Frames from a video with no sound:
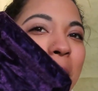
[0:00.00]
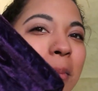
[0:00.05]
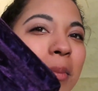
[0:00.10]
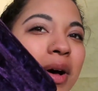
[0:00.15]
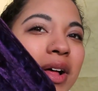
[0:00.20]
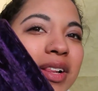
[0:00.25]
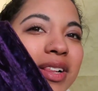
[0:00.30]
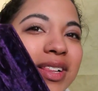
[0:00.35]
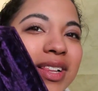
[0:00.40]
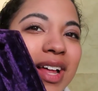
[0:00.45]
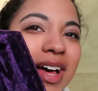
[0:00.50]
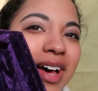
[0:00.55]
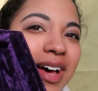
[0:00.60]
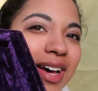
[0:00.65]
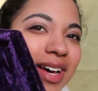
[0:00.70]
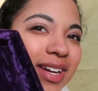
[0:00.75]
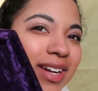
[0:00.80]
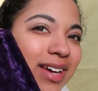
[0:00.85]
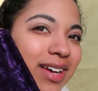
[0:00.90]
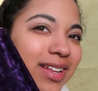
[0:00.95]

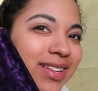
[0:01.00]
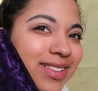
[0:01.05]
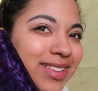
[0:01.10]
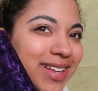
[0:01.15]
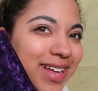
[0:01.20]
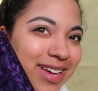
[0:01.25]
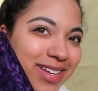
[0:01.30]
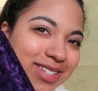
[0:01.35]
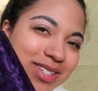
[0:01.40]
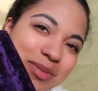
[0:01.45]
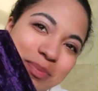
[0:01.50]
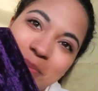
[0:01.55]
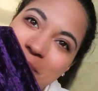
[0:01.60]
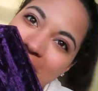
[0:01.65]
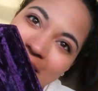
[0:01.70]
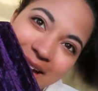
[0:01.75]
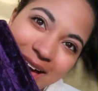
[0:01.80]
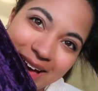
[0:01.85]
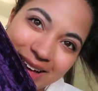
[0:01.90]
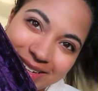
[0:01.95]
Bloodlust
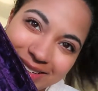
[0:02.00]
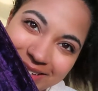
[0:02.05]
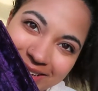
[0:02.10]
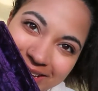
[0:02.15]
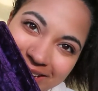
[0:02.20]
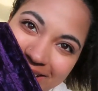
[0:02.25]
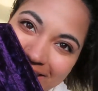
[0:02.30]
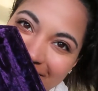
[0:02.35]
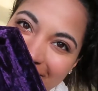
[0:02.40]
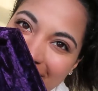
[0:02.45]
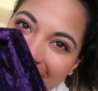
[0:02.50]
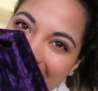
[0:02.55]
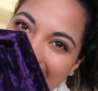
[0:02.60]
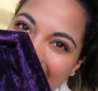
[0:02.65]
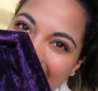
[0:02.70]
palette.